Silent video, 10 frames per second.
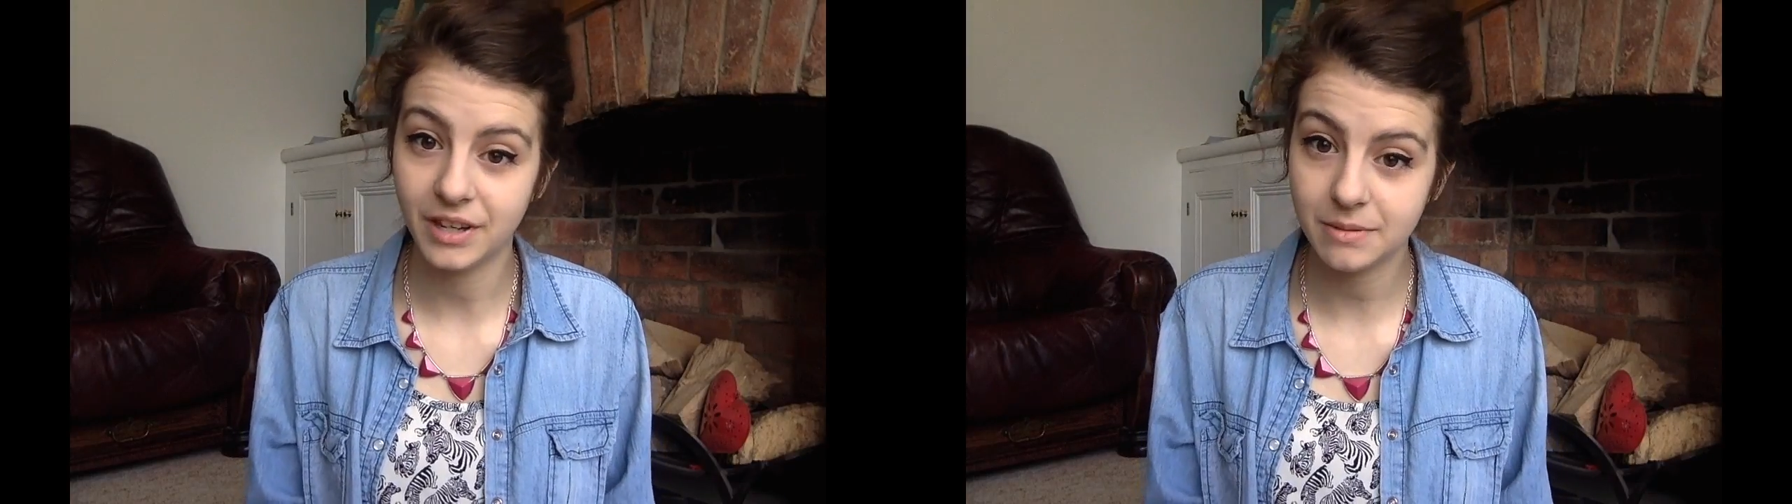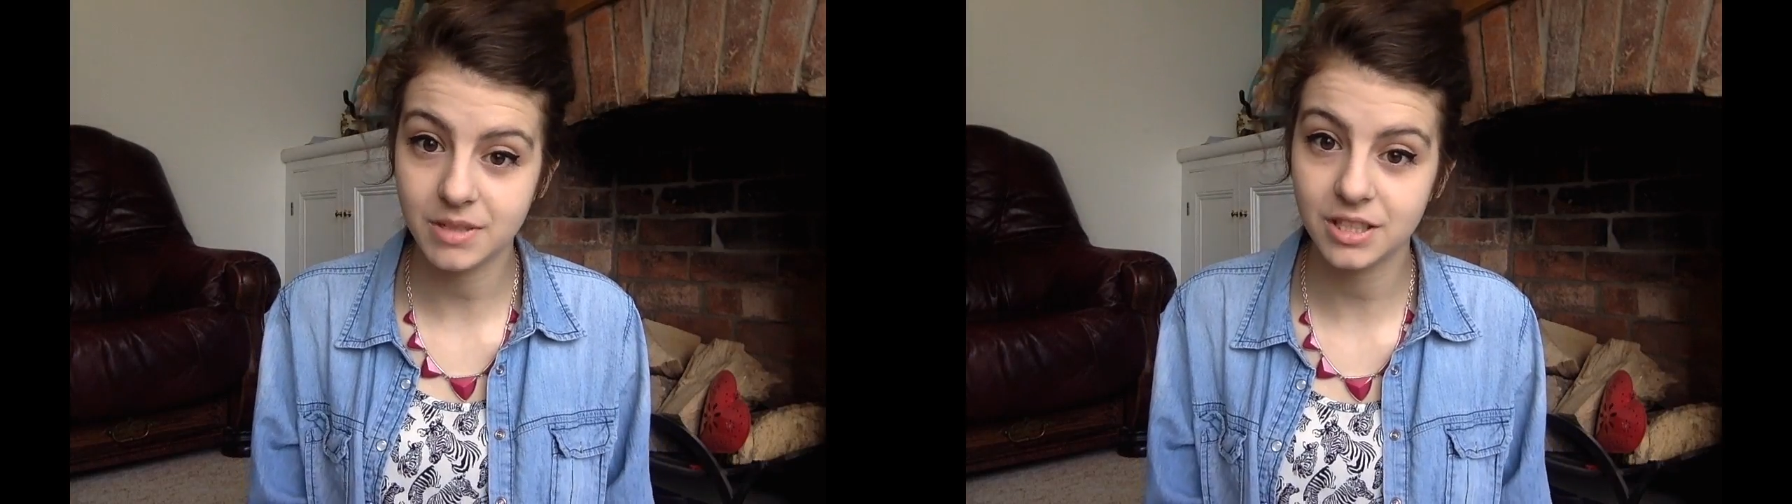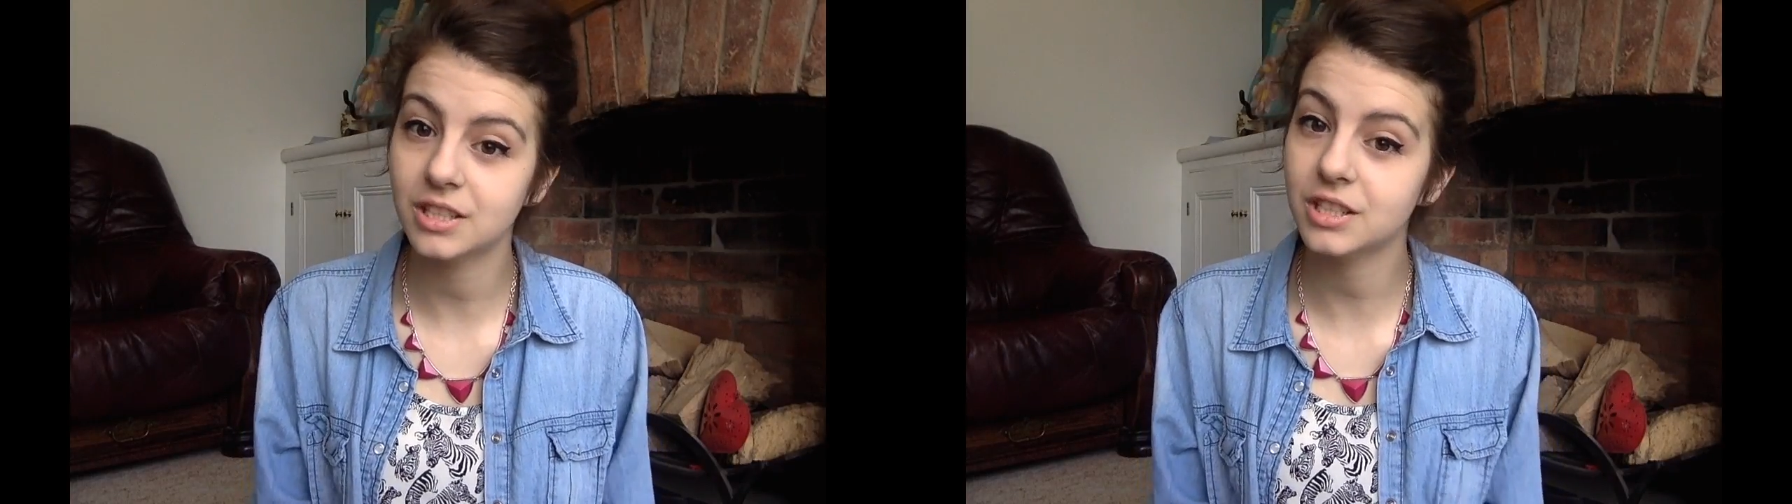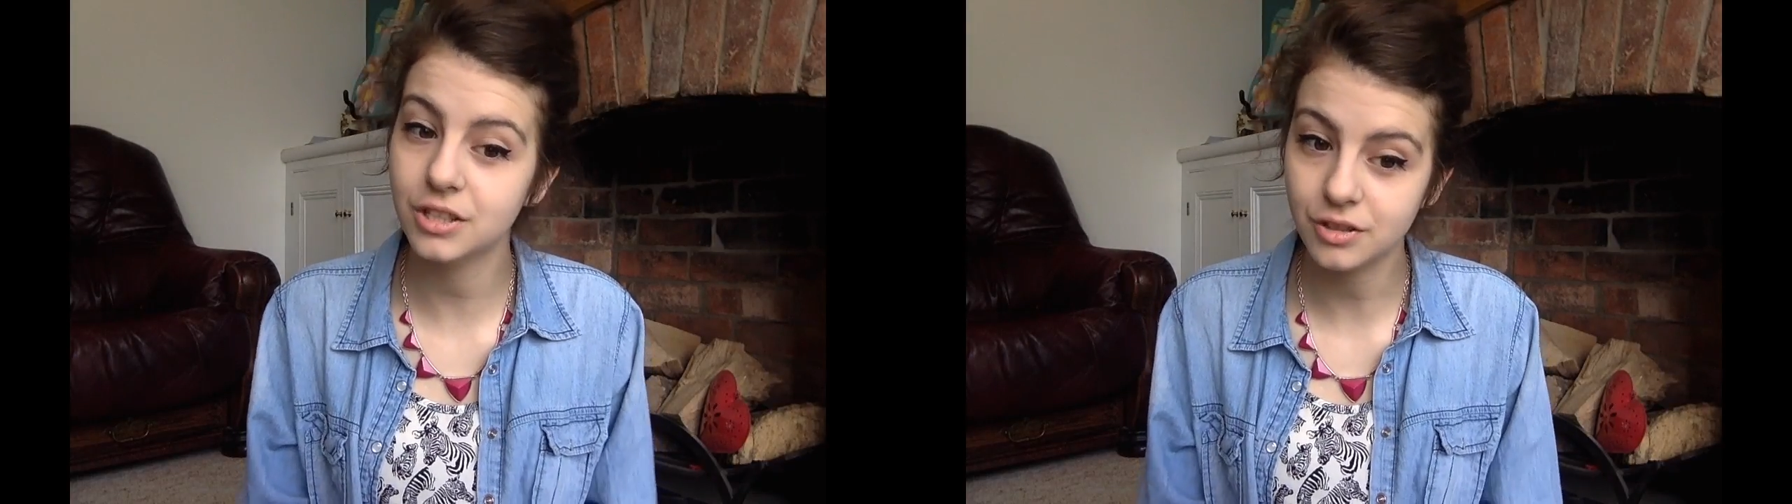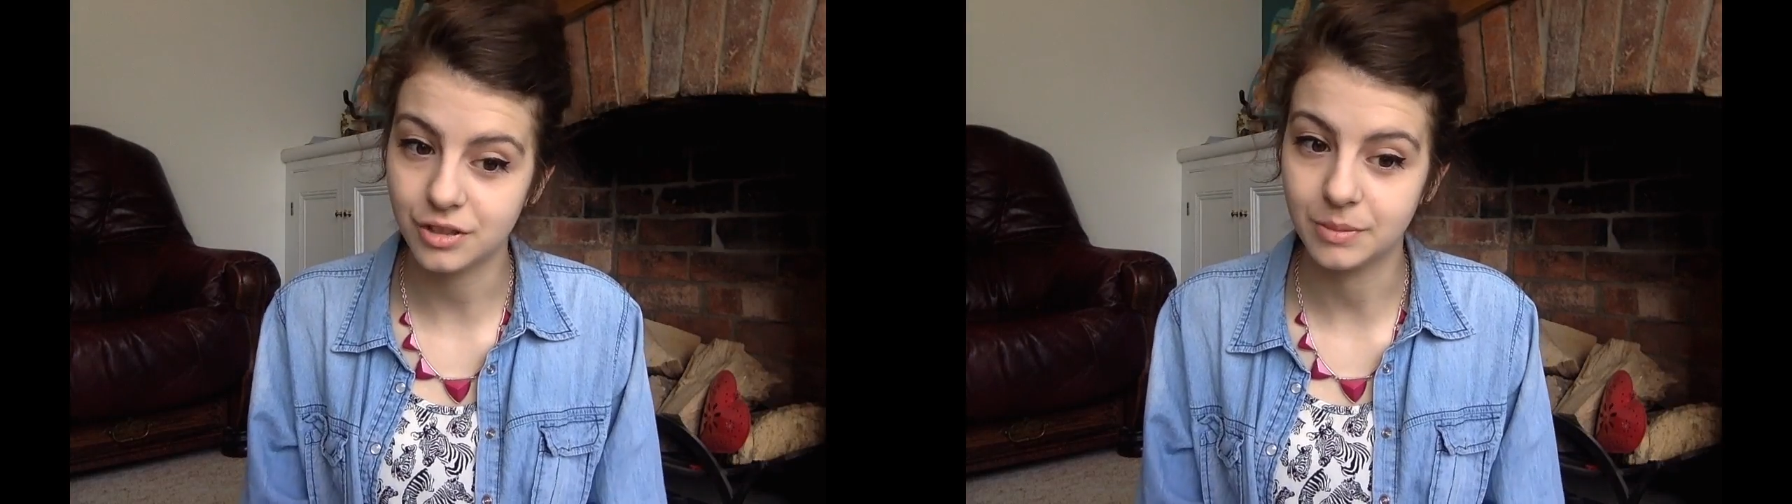famous, such as
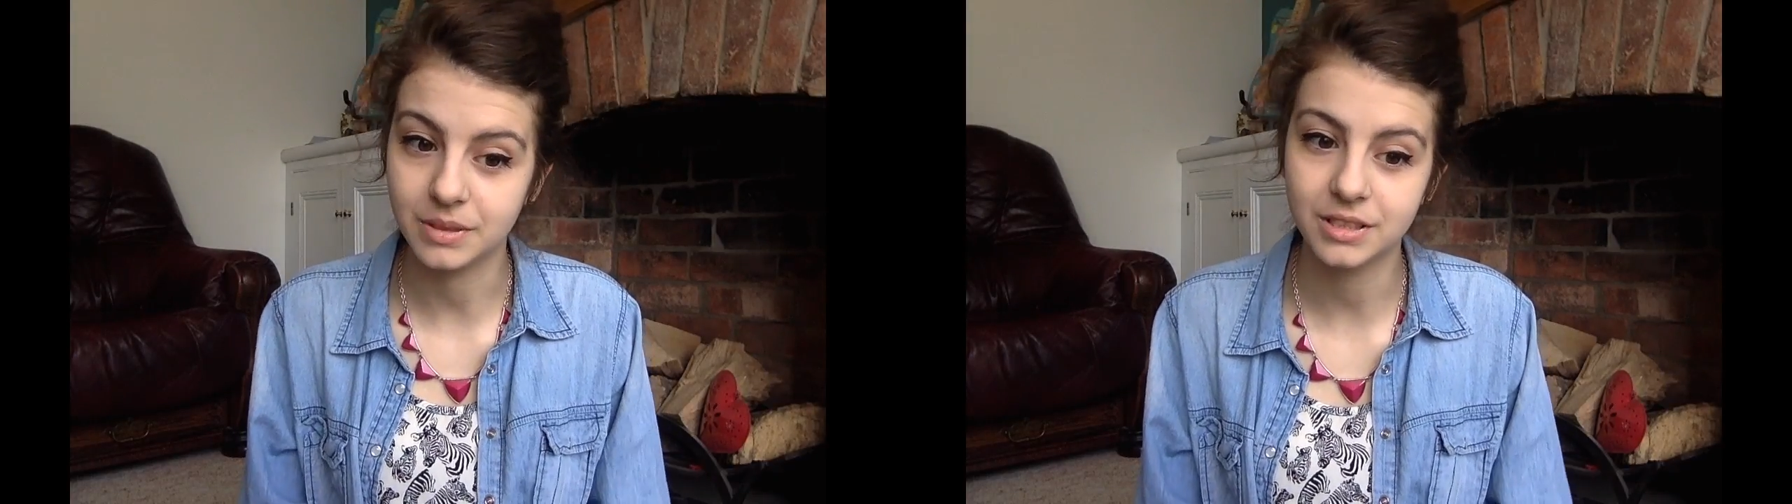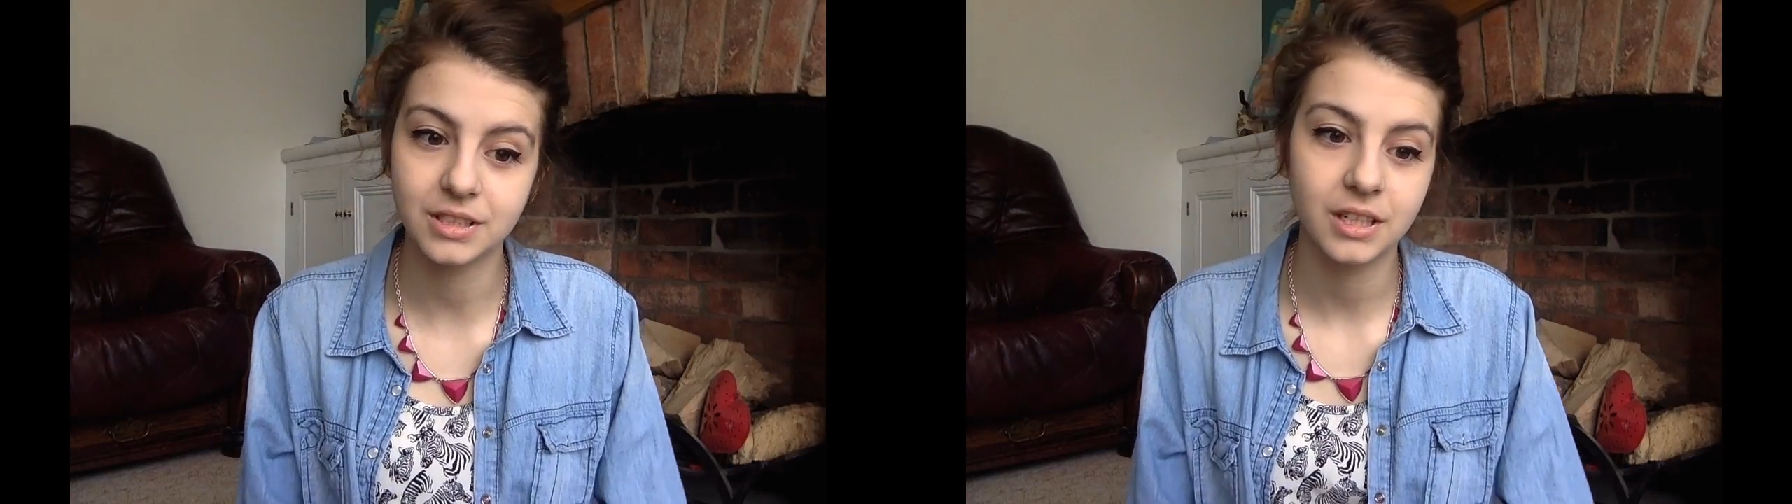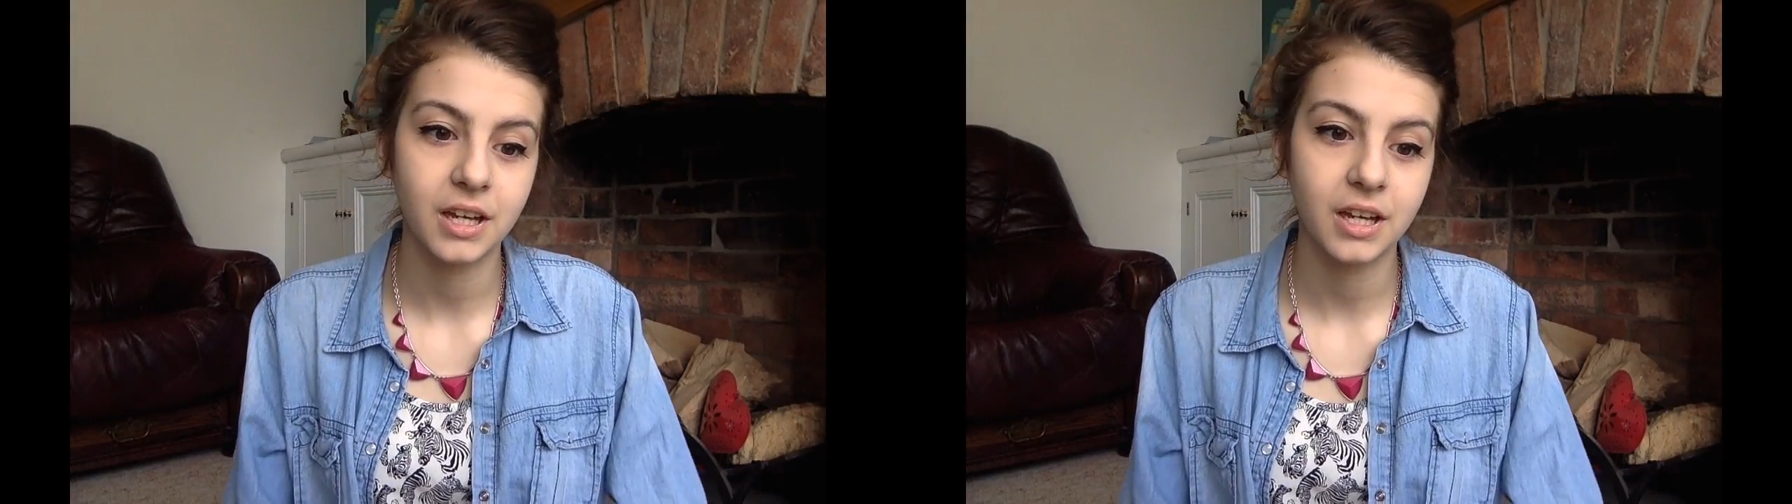YouTubers.